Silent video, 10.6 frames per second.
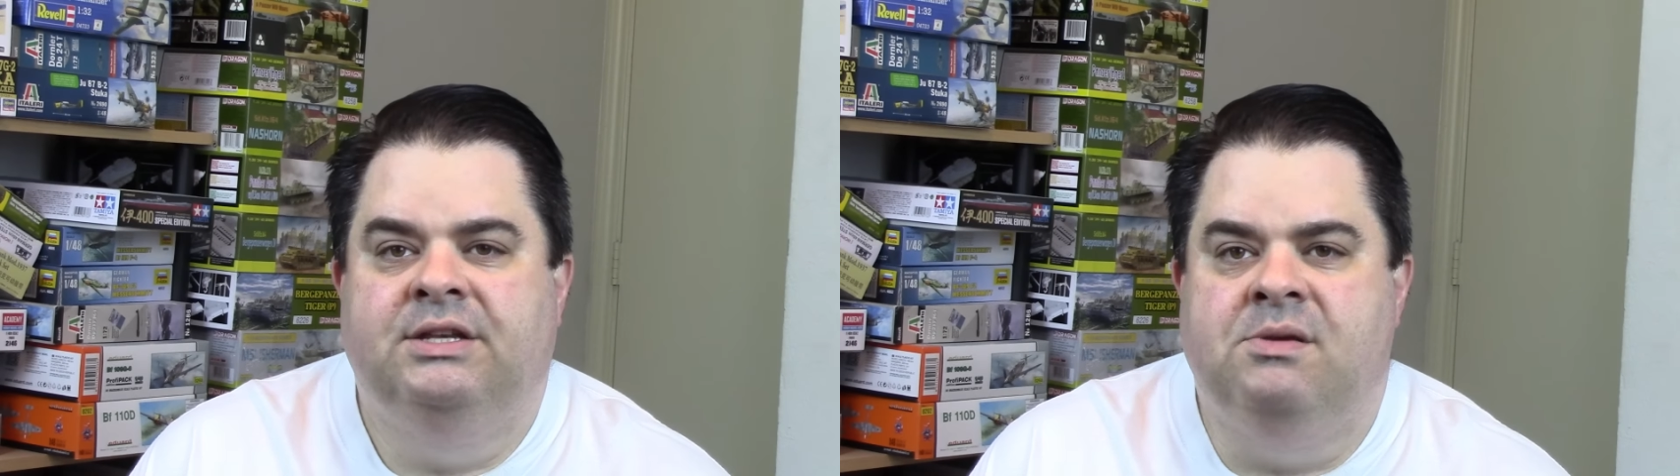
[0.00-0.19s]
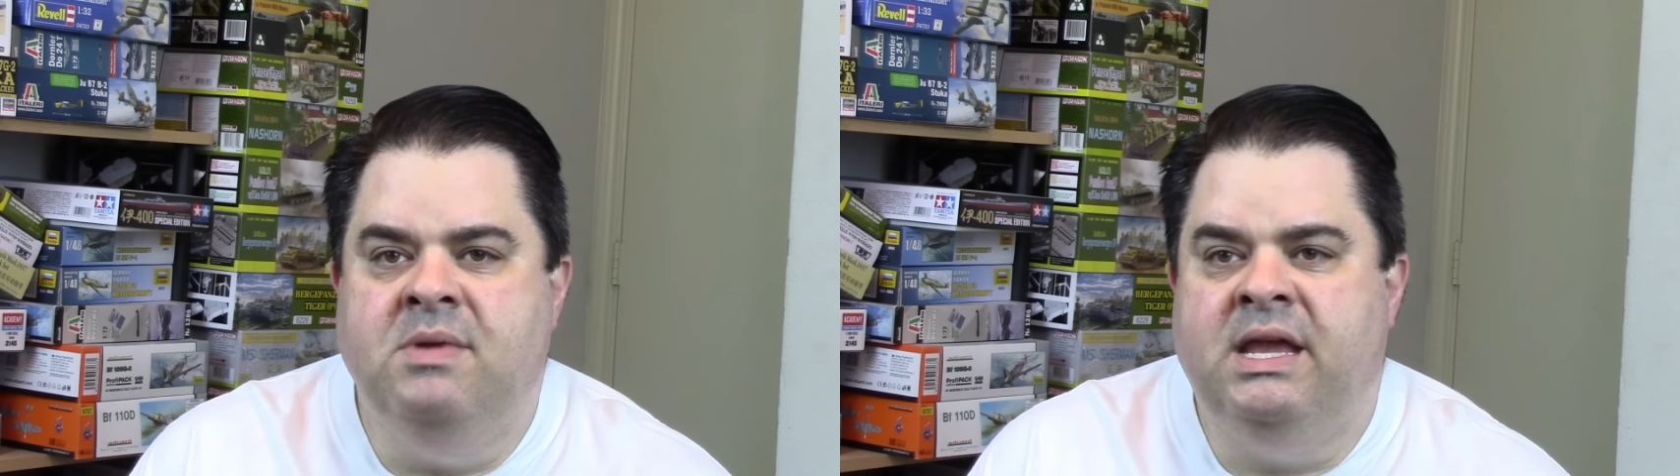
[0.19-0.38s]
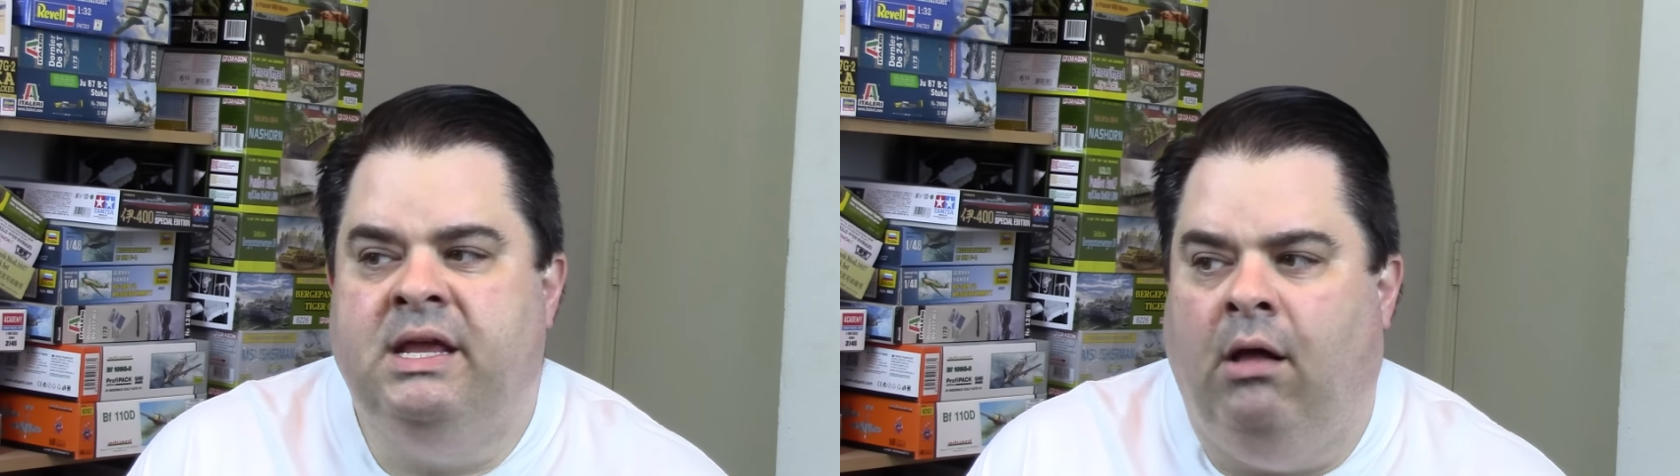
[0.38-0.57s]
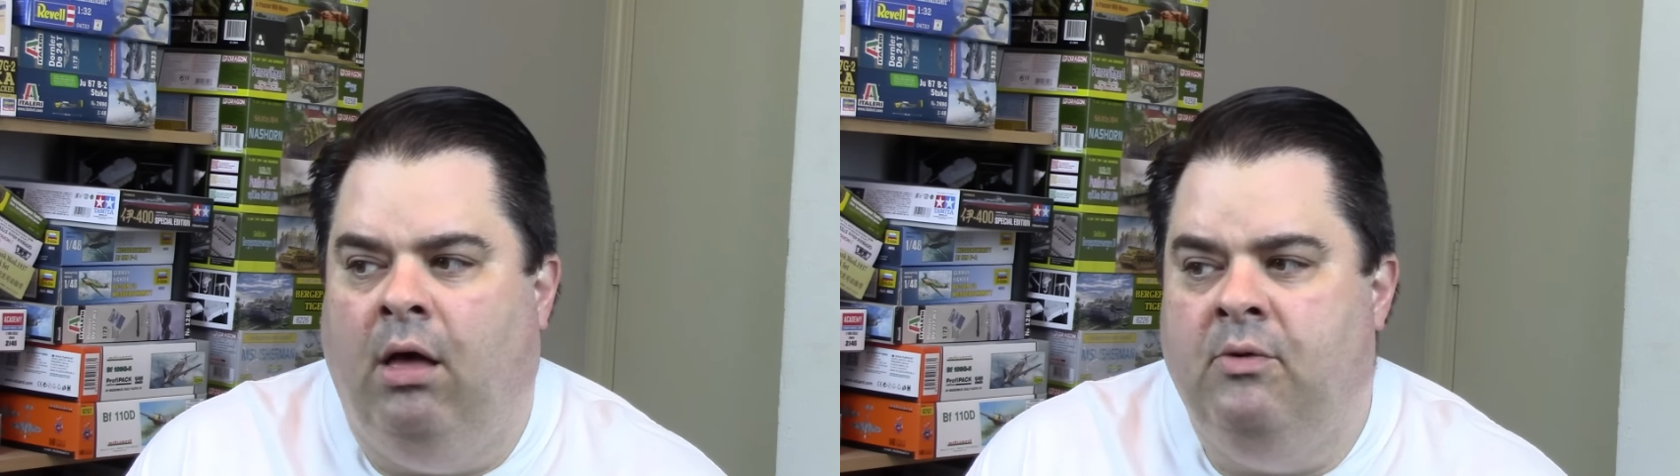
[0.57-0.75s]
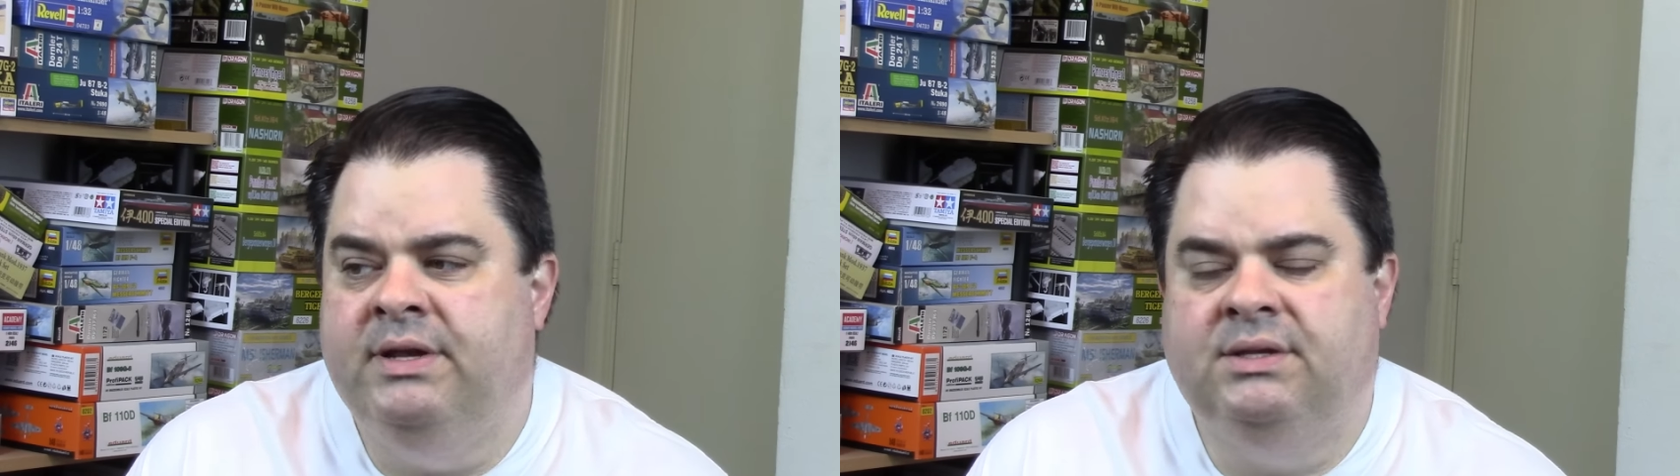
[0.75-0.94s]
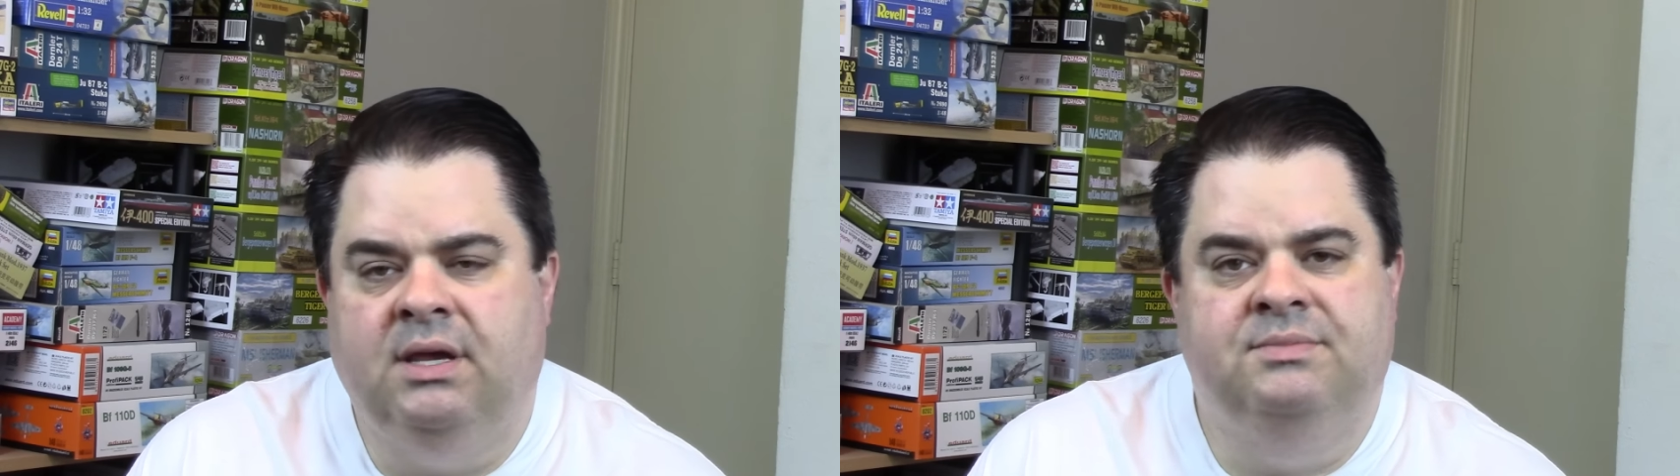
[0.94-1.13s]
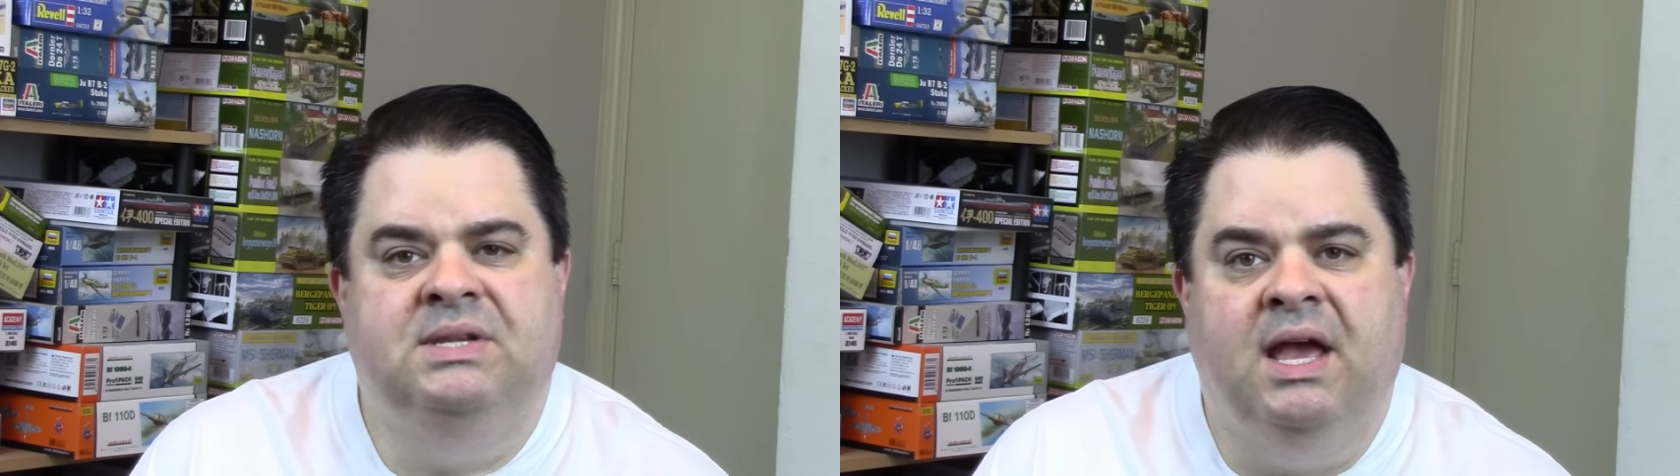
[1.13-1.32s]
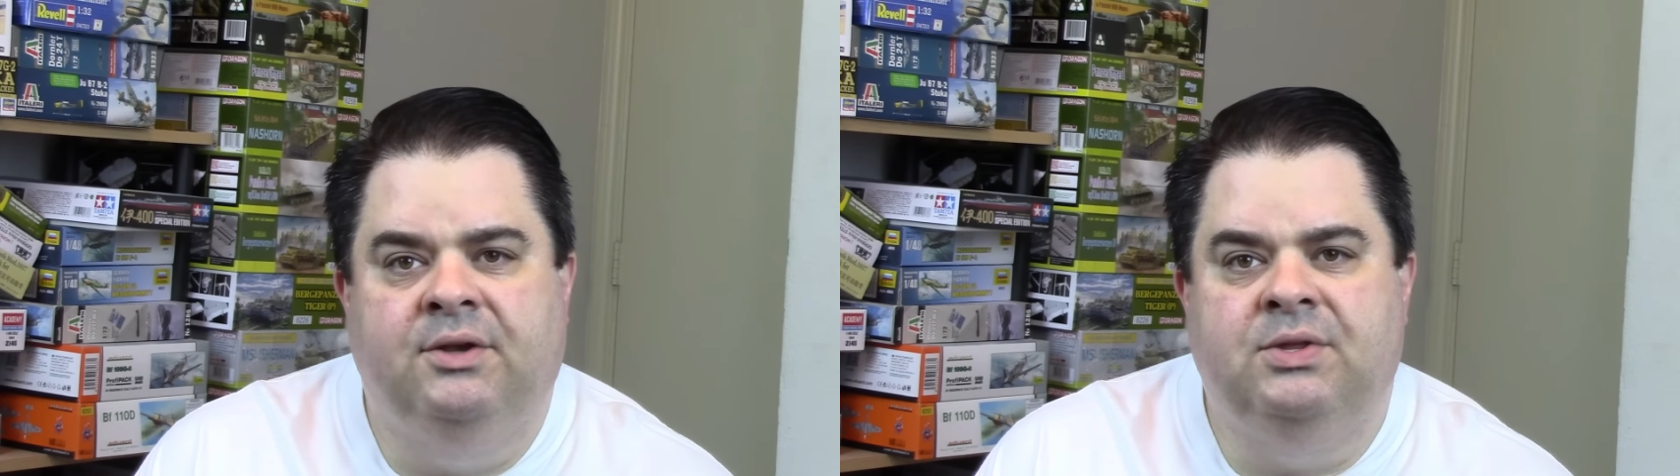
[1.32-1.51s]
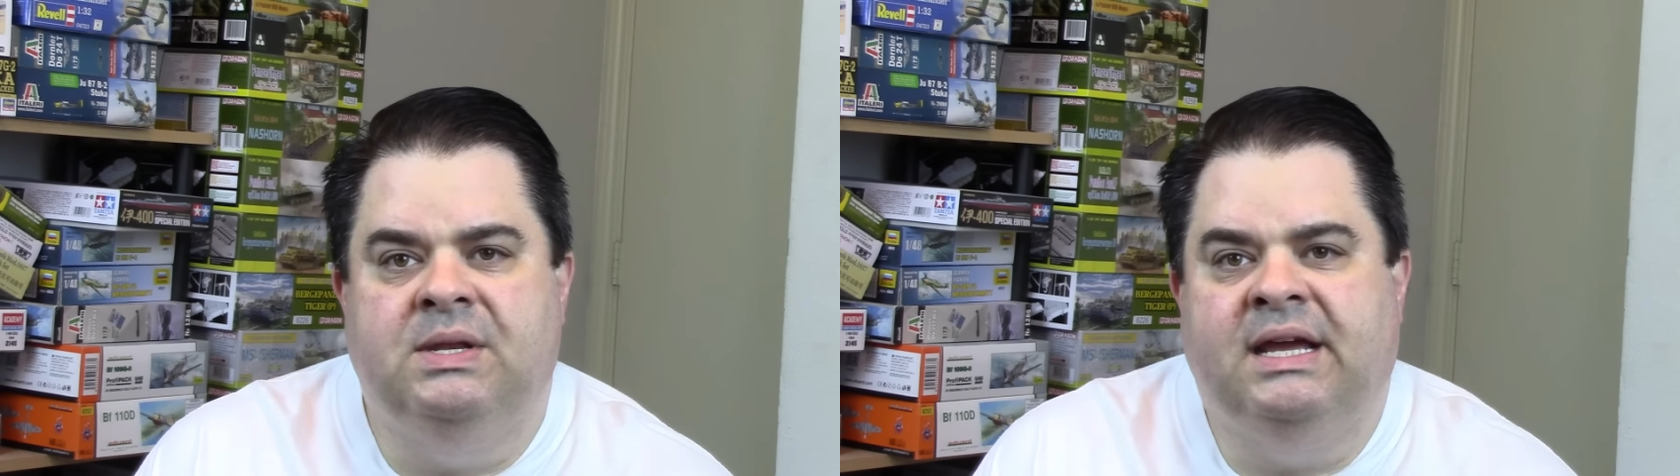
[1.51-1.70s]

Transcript: to me, it always comes down to the